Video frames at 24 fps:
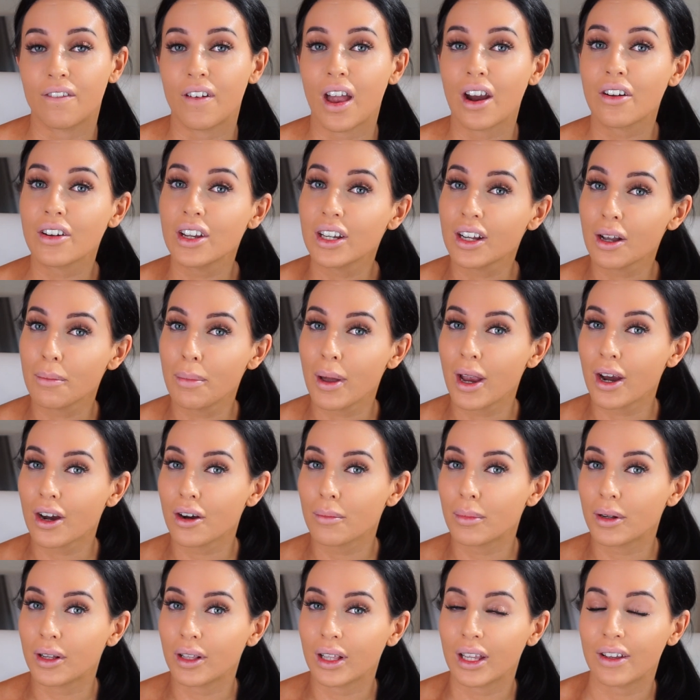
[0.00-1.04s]
very
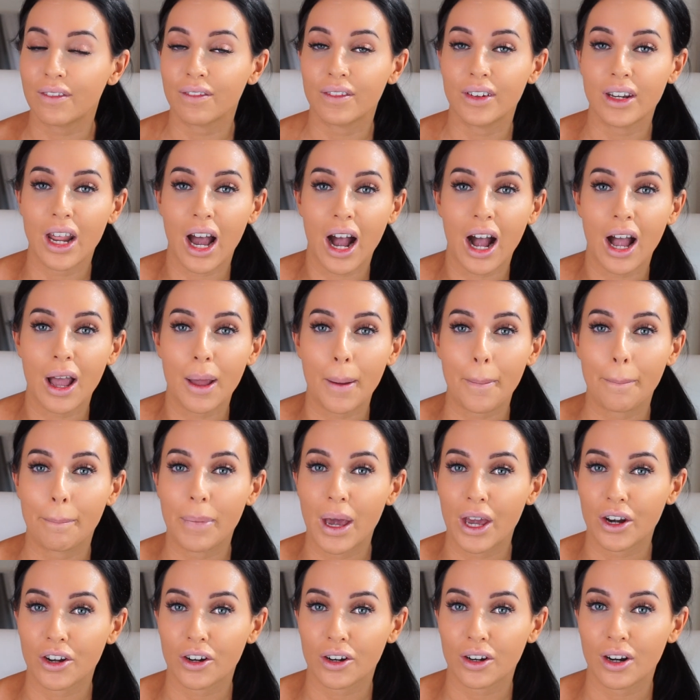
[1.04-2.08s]
comparable, if not
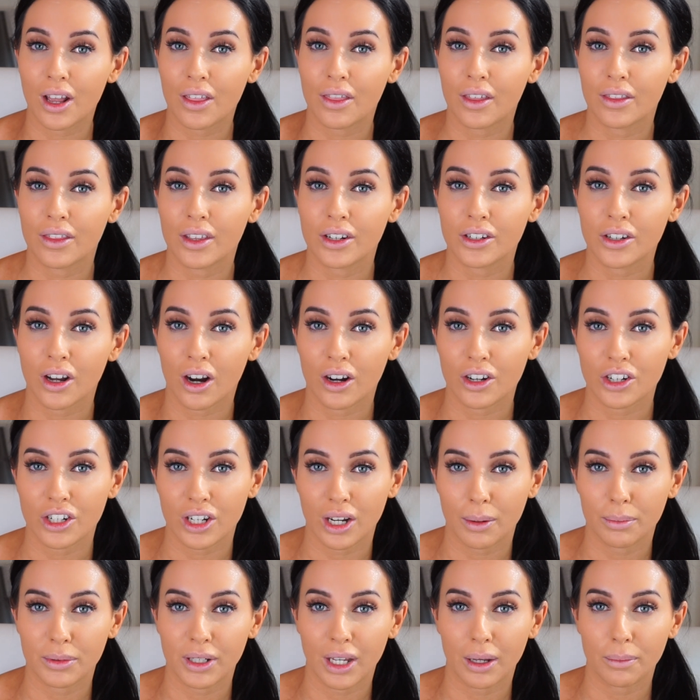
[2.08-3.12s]
better, than the Tarte
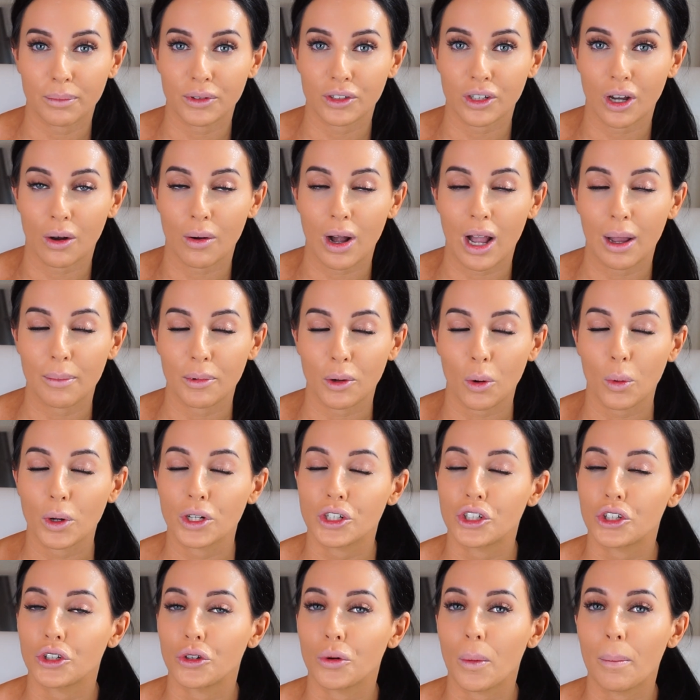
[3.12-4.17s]
Shape Tape. So I'm
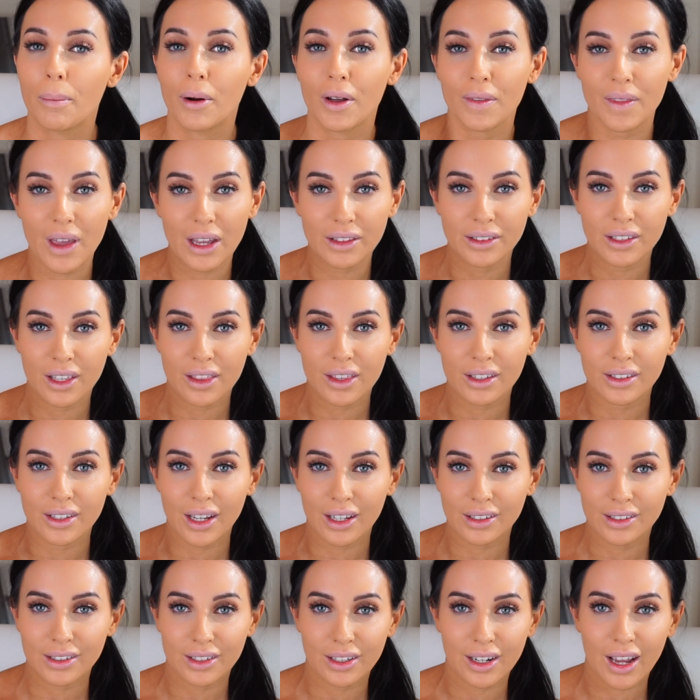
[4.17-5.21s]
going to put that to the
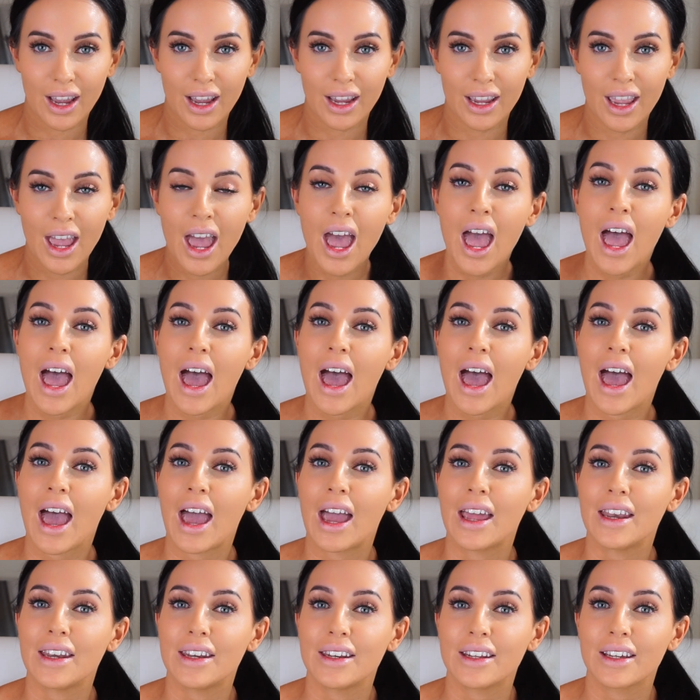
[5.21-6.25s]
test today
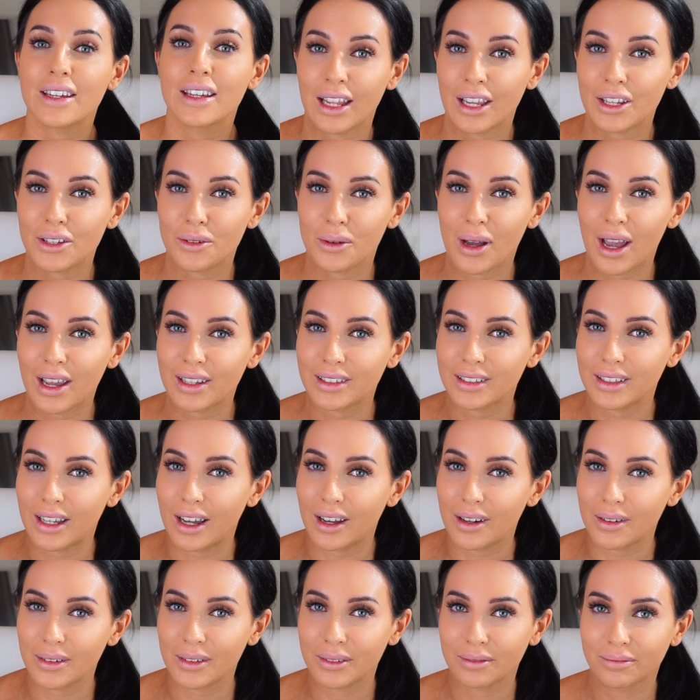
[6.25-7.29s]
and let you guys
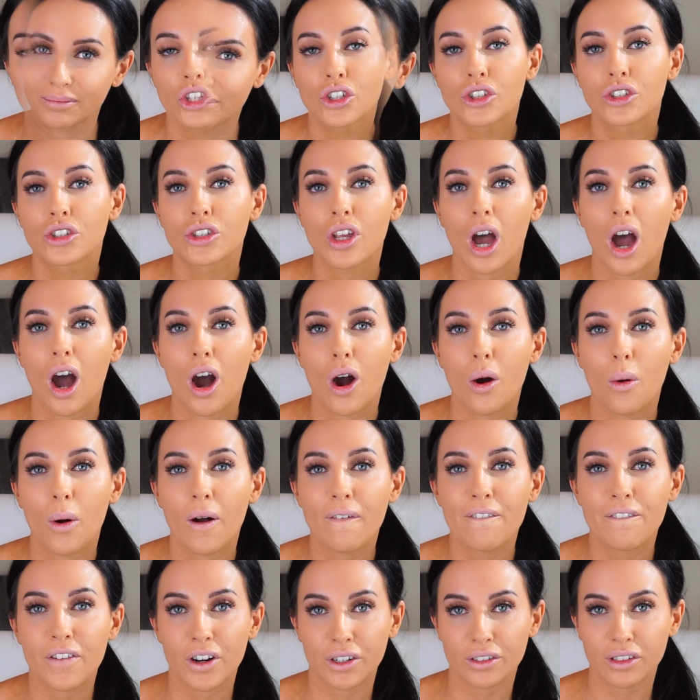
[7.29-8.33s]
know.
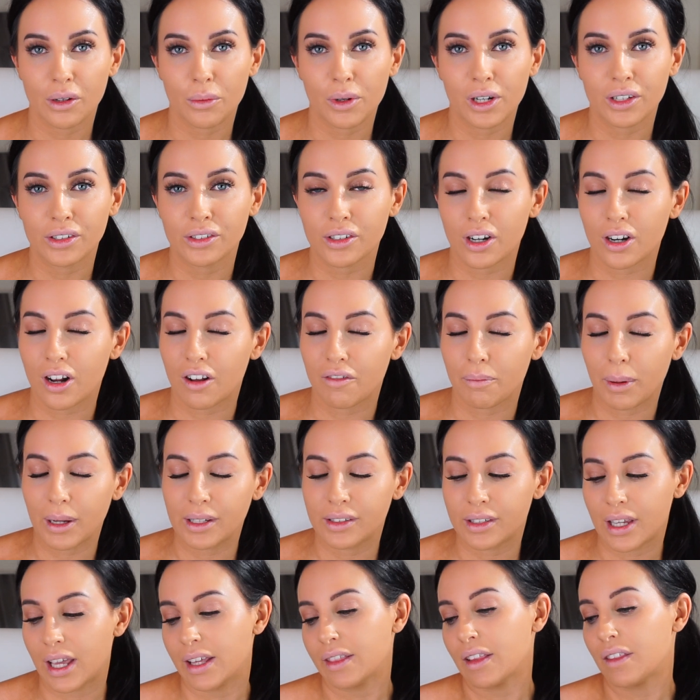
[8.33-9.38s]
So first I want to start off by
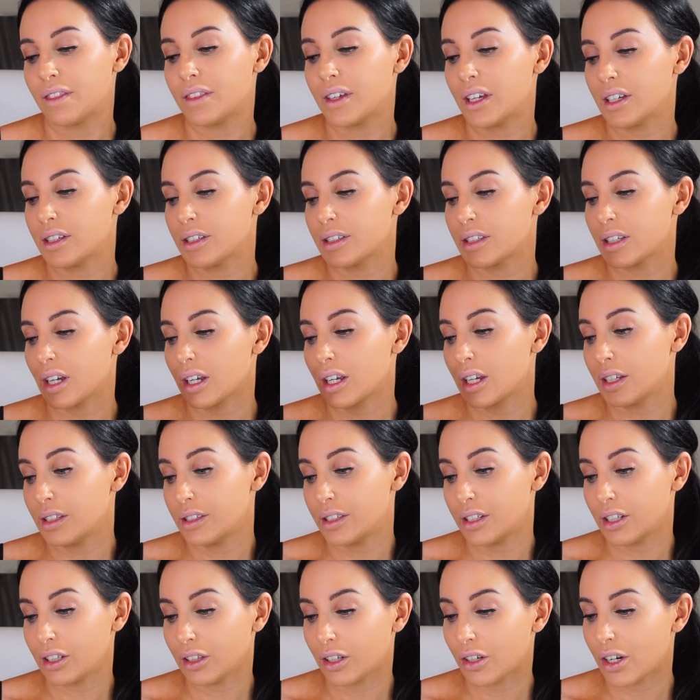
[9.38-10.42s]
saying that this
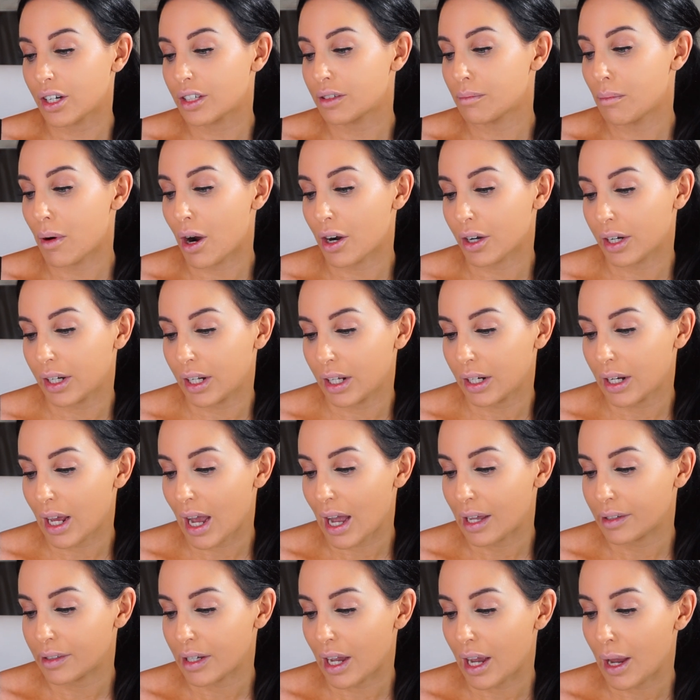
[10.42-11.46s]
concealer is marketed
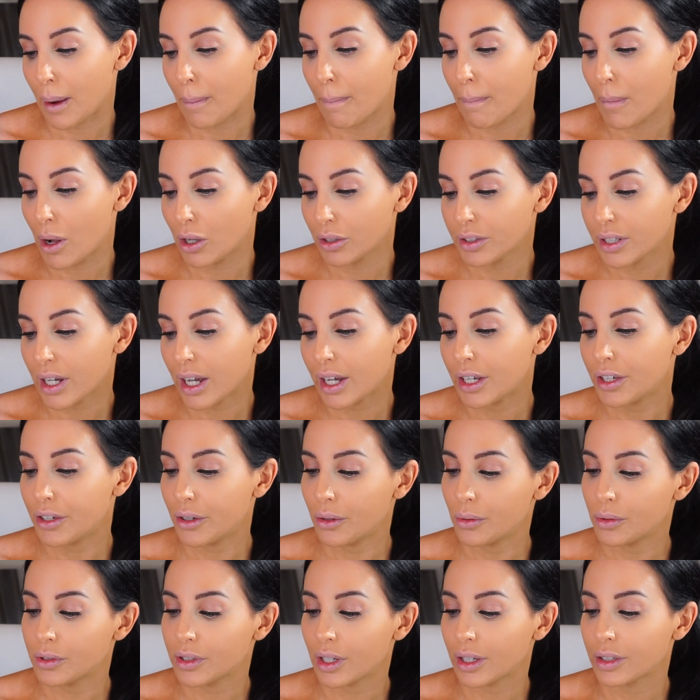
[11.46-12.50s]
as a
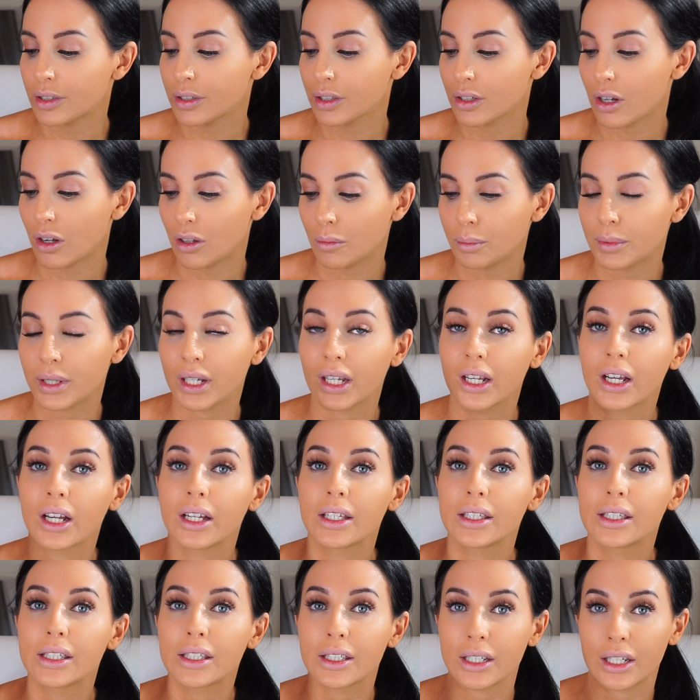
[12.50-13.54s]
multi-use sculpting
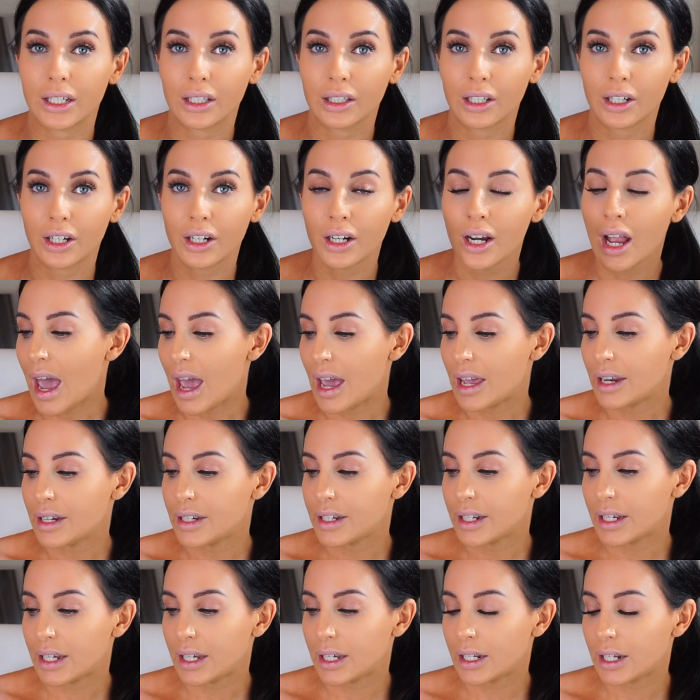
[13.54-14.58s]
concealer, and
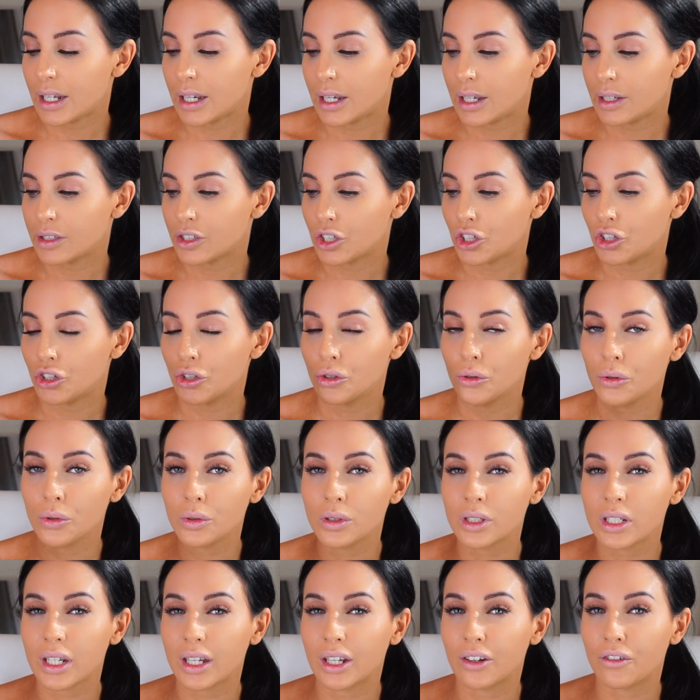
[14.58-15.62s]
it is
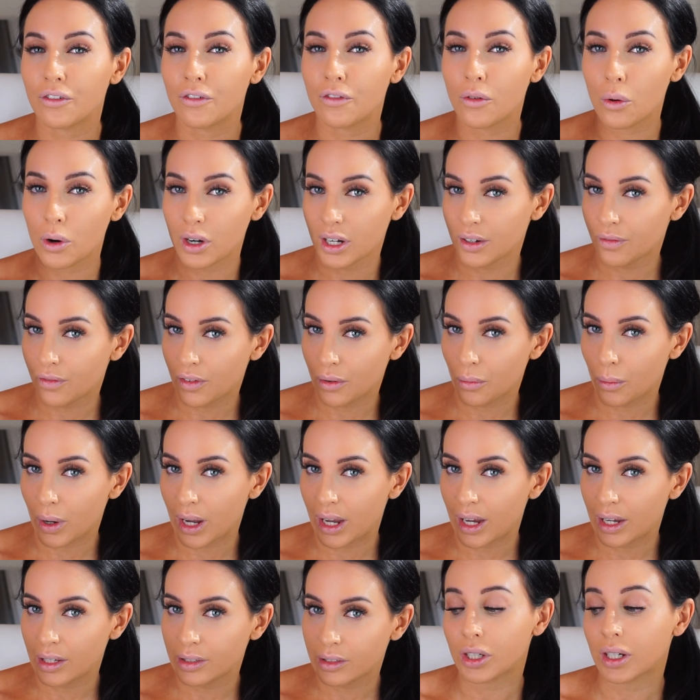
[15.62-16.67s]
used in 4 different
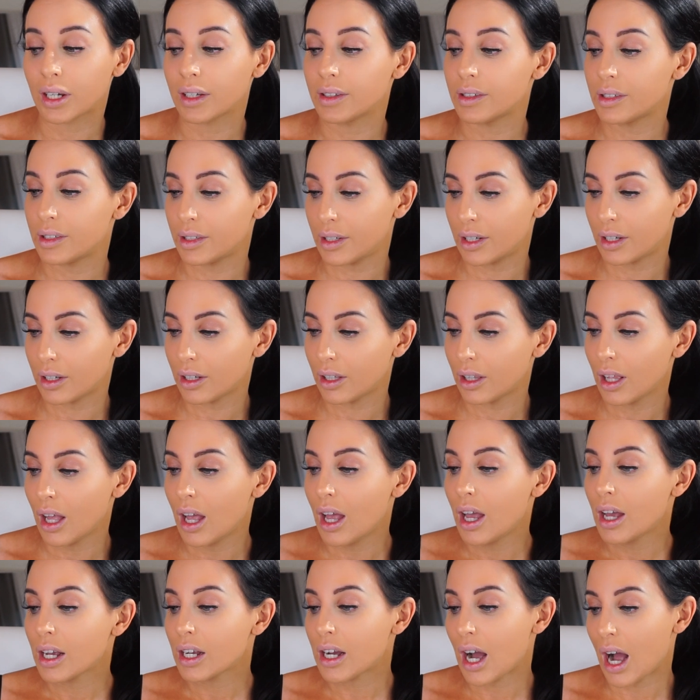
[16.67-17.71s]
ways: to conceal,
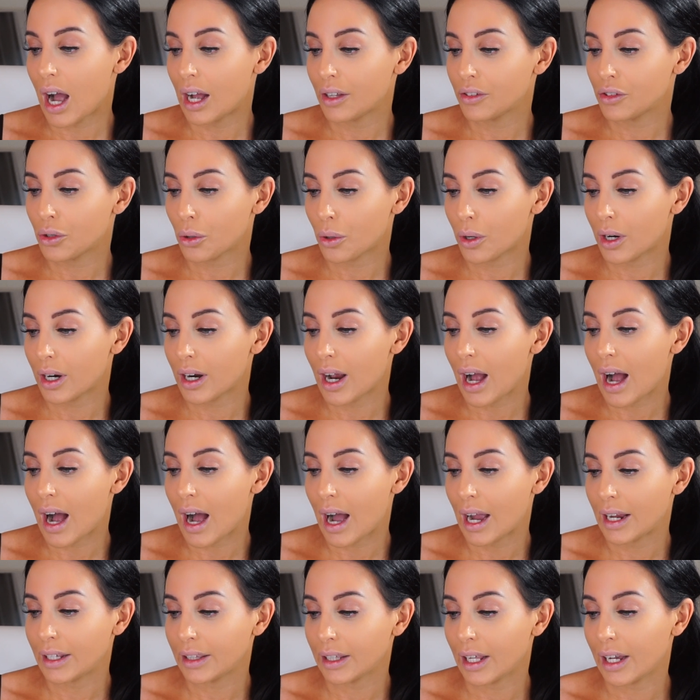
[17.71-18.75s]
contour,
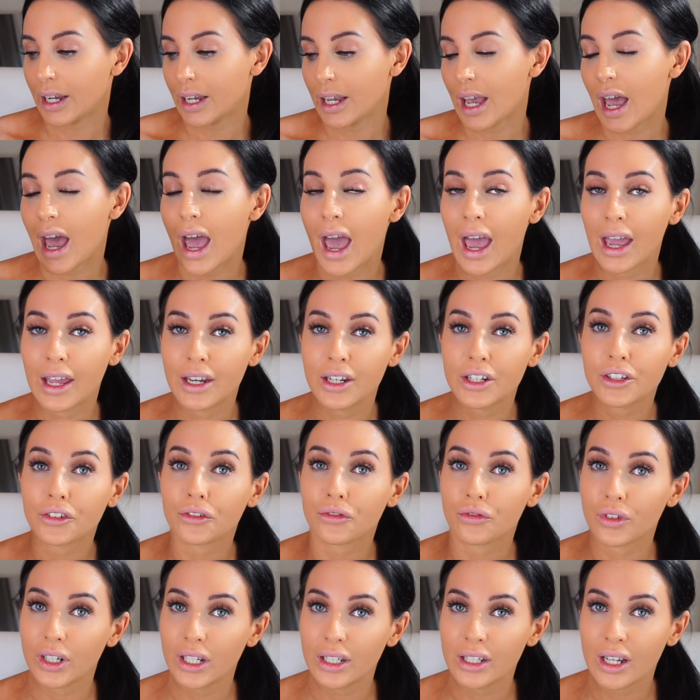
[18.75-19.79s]
highlight, and
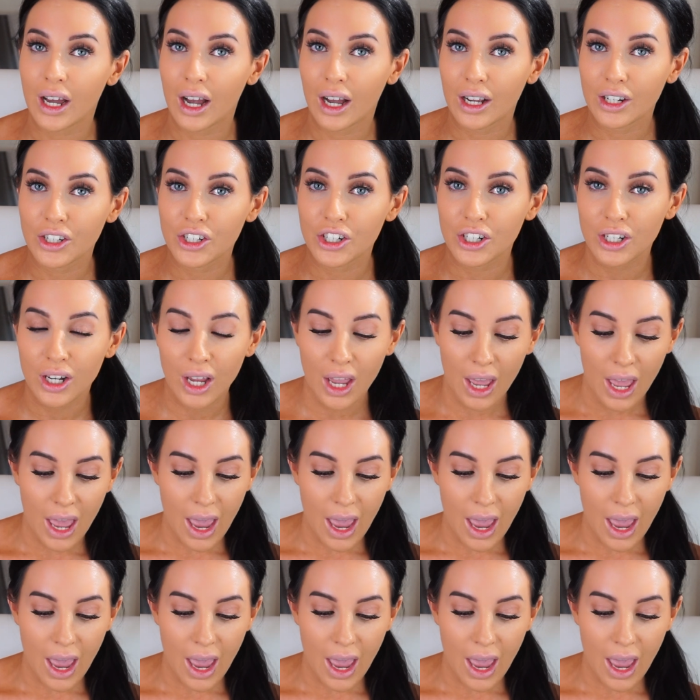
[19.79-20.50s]
retouch.